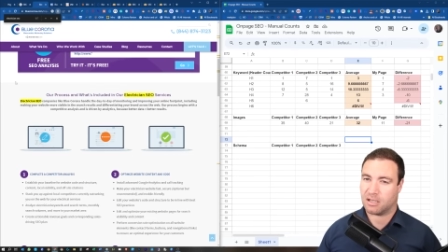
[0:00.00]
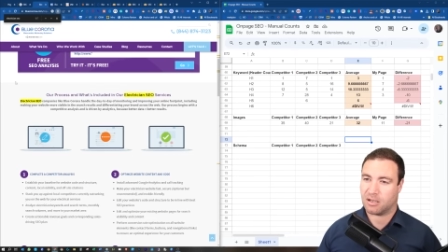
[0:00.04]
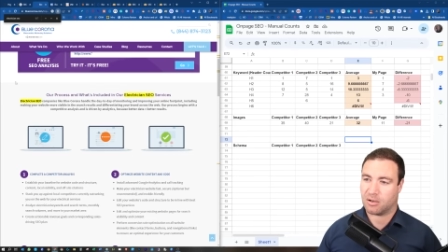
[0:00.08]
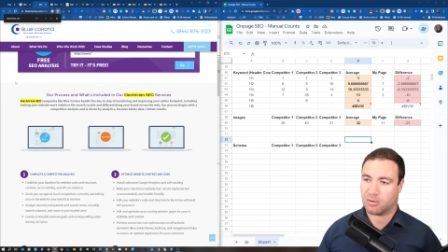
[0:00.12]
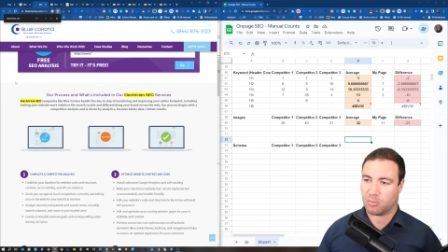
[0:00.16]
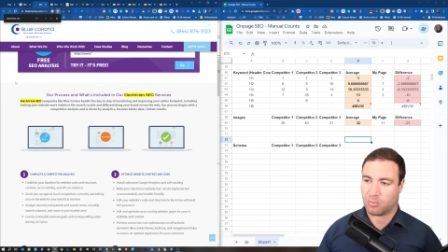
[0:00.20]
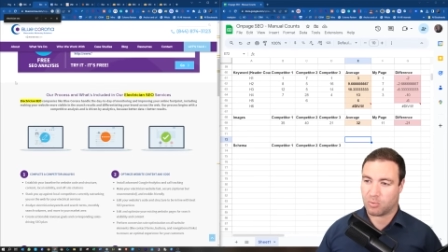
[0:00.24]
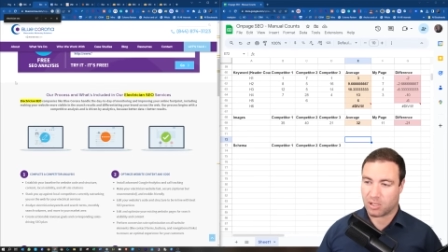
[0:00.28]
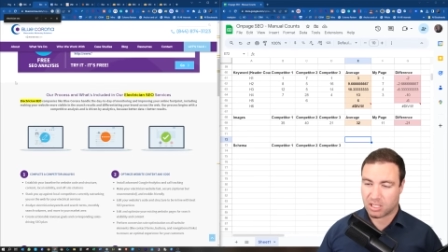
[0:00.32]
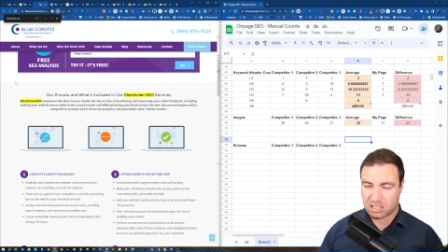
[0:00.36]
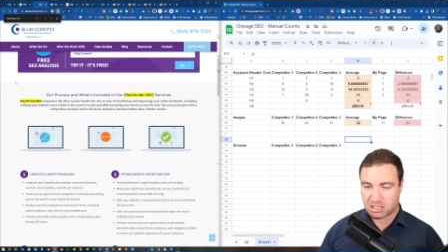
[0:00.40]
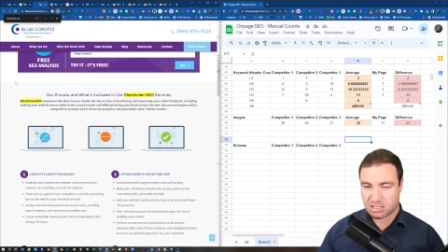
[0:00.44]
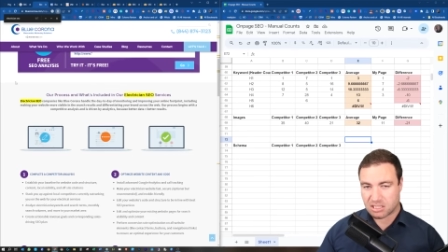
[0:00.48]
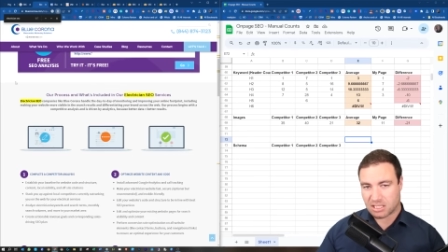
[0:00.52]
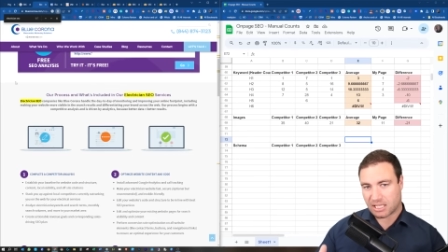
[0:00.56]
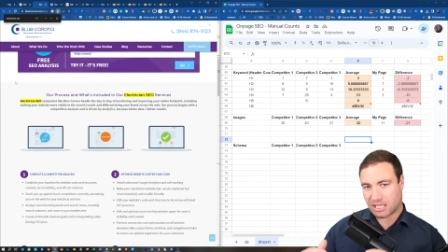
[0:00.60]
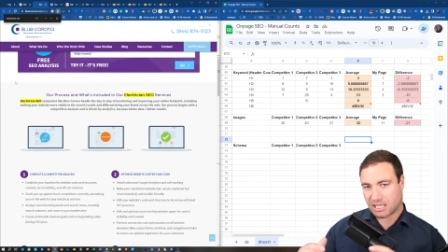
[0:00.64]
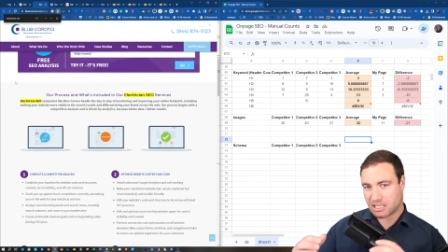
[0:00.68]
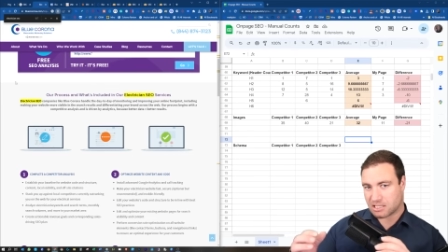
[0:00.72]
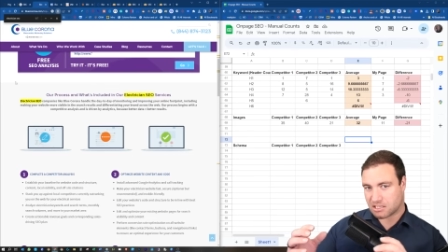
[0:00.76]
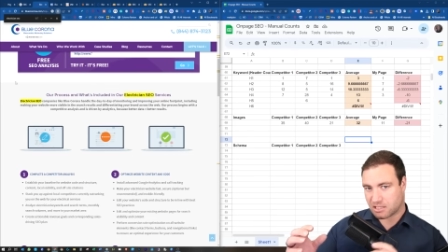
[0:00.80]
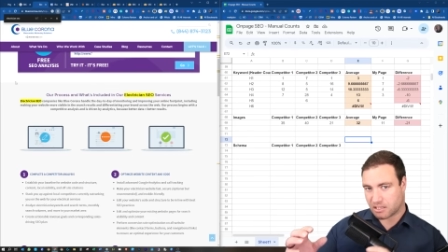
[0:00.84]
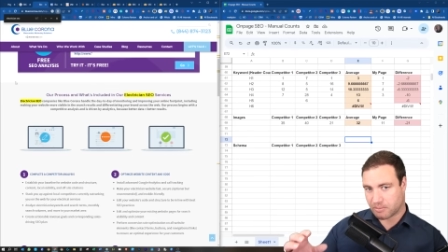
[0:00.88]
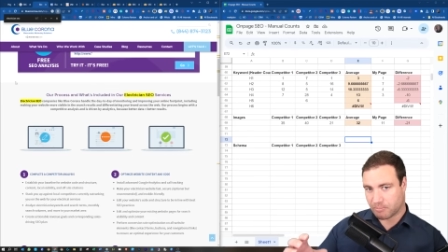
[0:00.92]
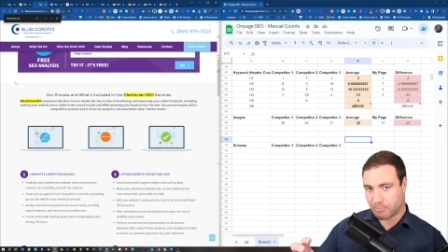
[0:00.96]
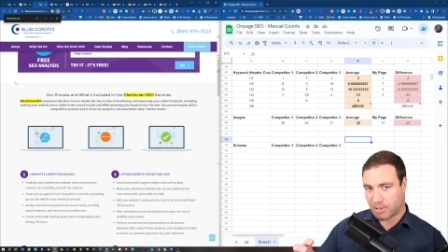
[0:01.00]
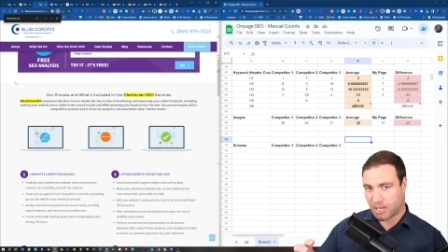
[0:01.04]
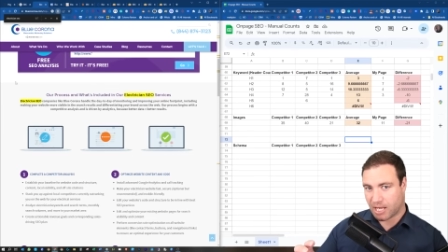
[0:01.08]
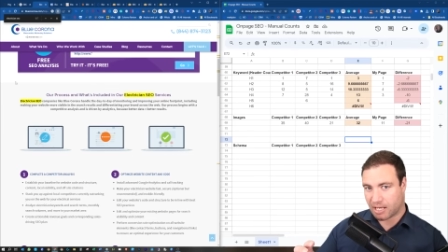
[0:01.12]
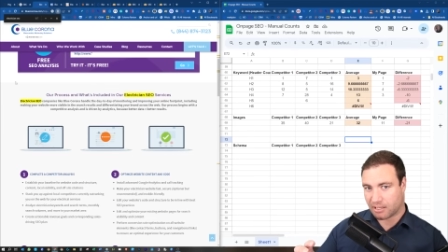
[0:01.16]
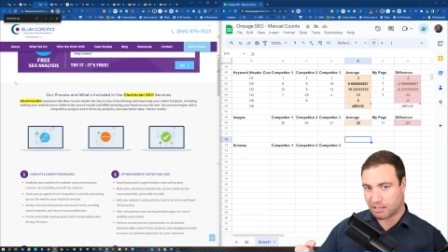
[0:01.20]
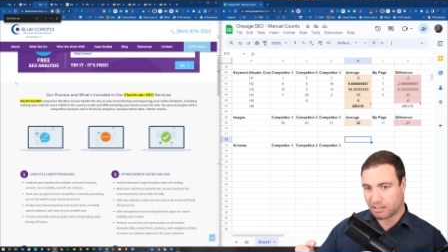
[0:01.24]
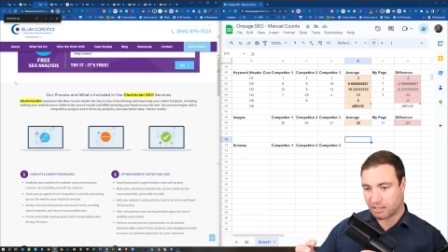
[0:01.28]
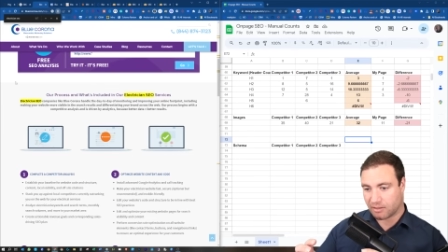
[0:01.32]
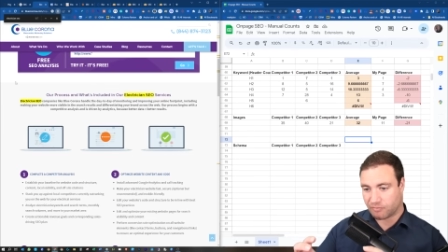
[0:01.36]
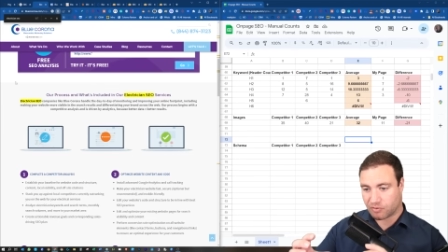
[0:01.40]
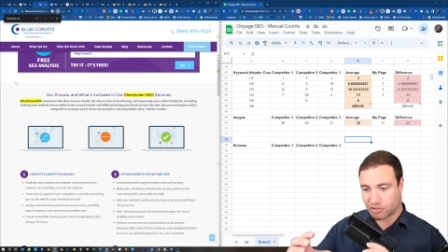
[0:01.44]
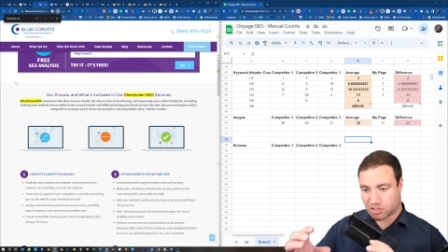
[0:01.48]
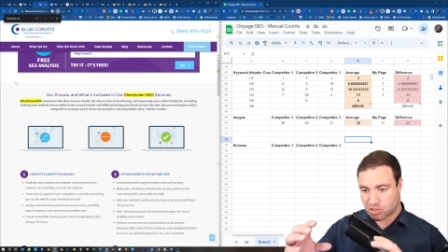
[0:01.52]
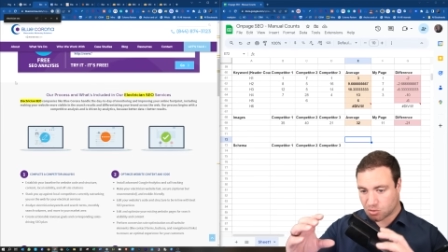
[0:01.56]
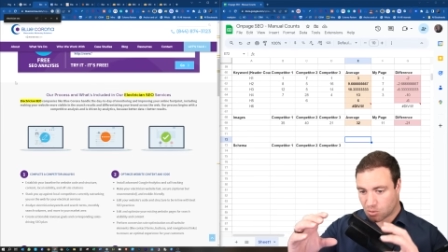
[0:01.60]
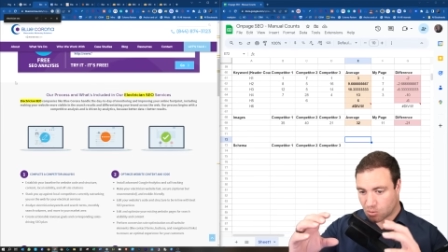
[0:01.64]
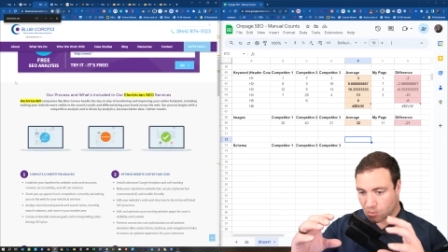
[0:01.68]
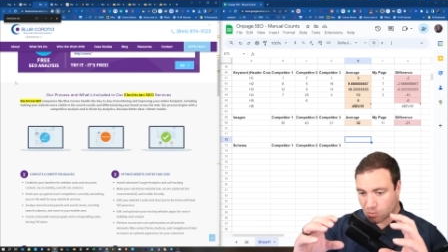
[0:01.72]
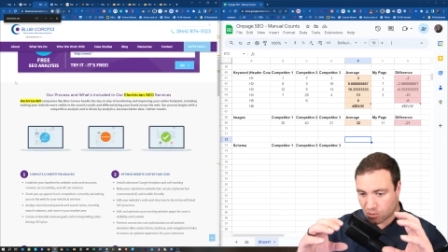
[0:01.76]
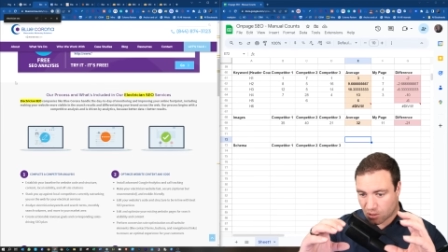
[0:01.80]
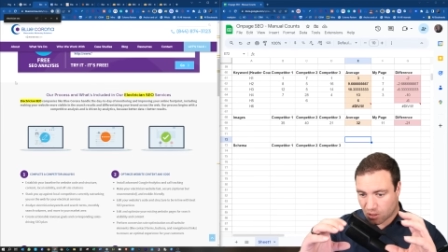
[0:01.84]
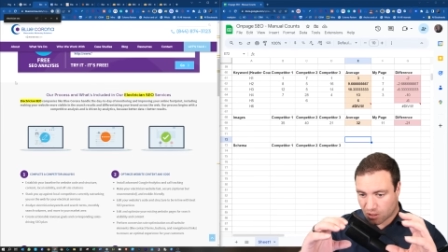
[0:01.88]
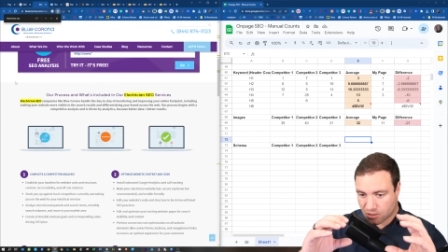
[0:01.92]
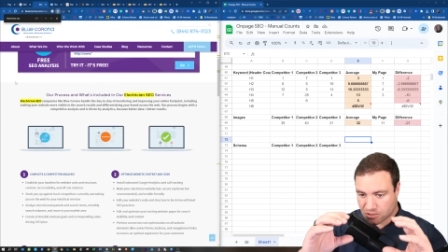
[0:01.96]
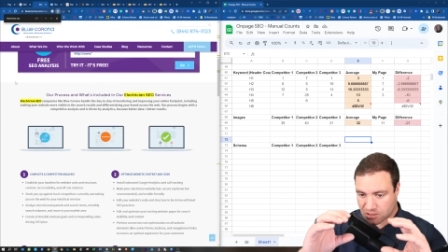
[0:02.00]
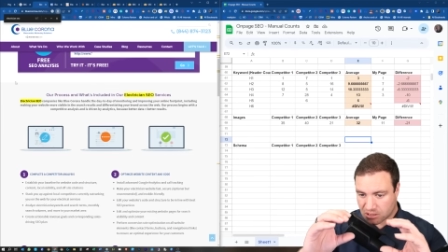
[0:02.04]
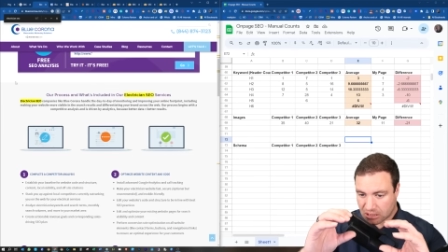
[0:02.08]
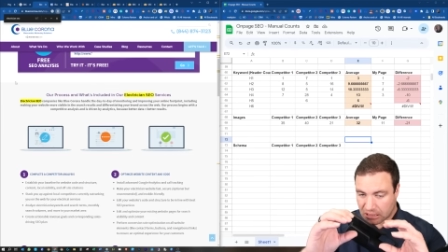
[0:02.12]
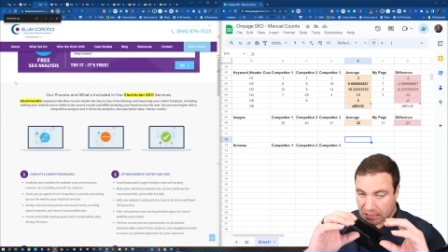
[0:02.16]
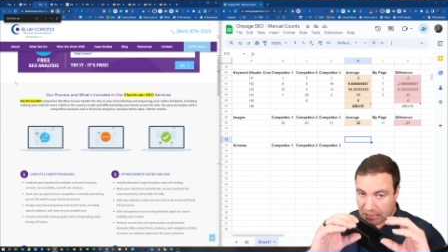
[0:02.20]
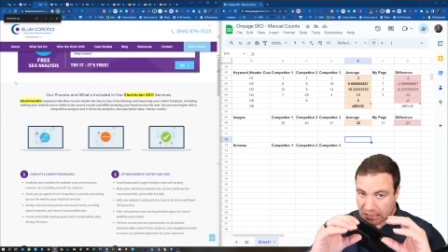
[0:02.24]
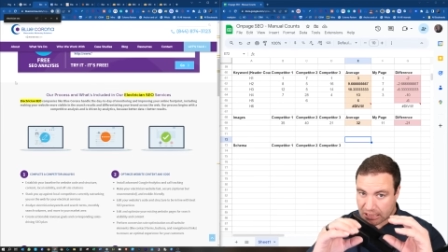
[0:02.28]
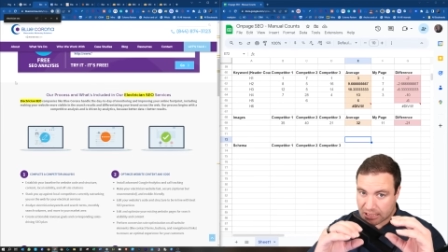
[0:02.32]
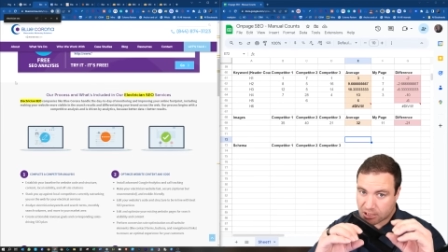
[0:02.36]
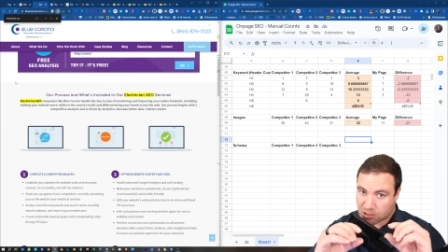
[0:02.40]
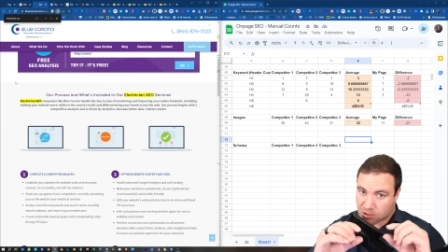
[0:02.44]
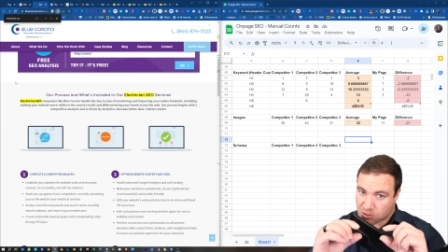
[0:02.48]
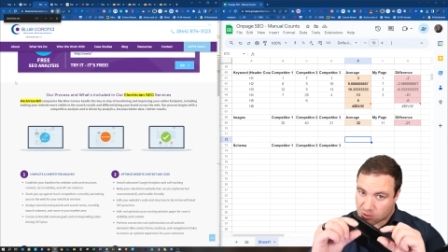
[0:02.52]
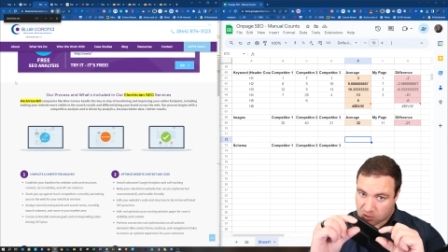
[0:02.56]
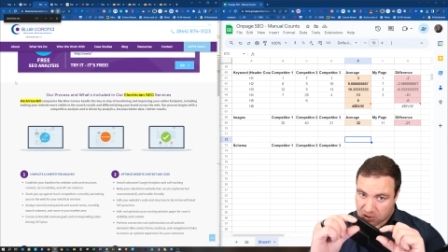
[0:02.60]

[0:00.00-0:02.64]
once it gets competitive, it's all those little